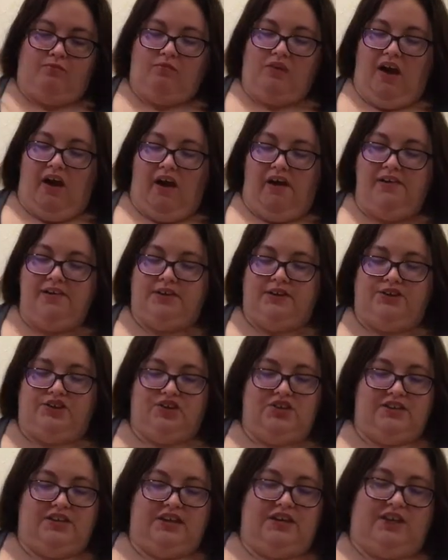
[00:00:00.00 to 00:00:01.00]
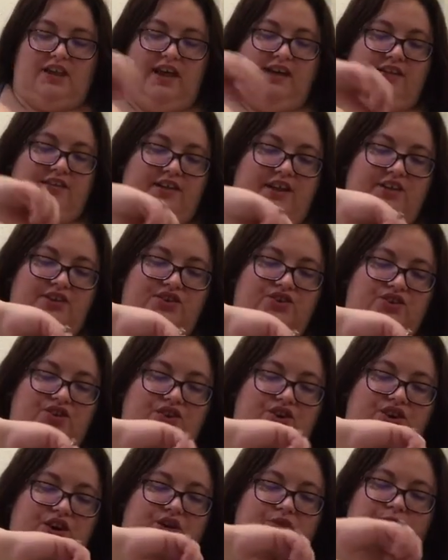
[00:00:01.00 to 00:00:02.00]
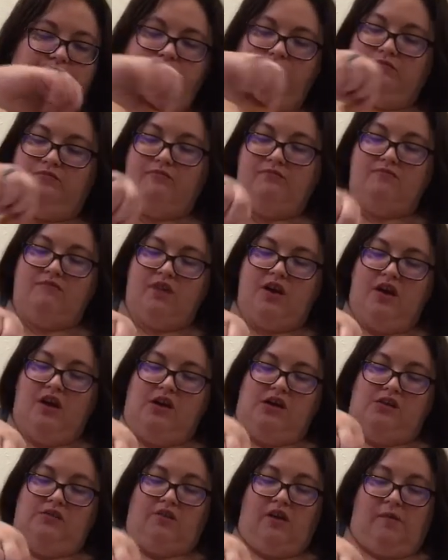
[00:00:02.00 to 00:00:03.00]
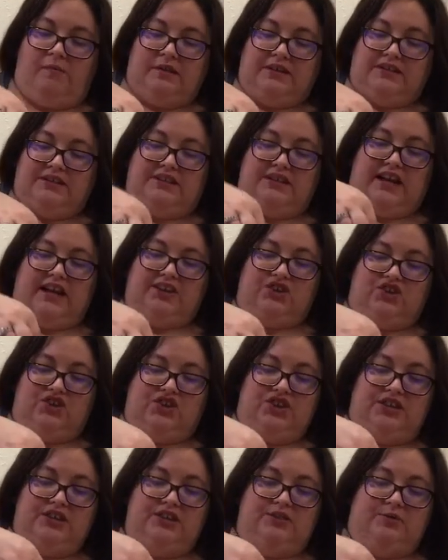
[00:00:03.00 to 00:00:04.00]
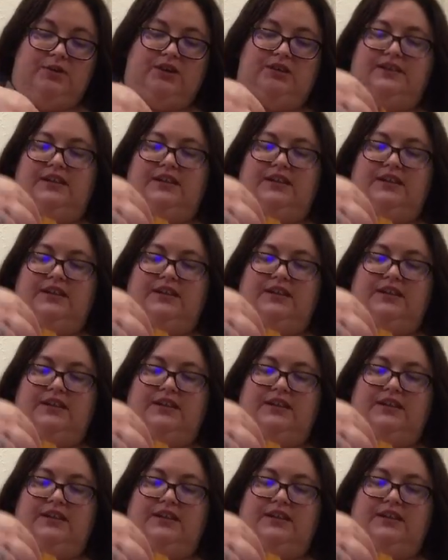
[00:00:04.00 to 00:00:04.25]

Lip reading: I think it's just like lackluster, you know? But Stag's chili is where it's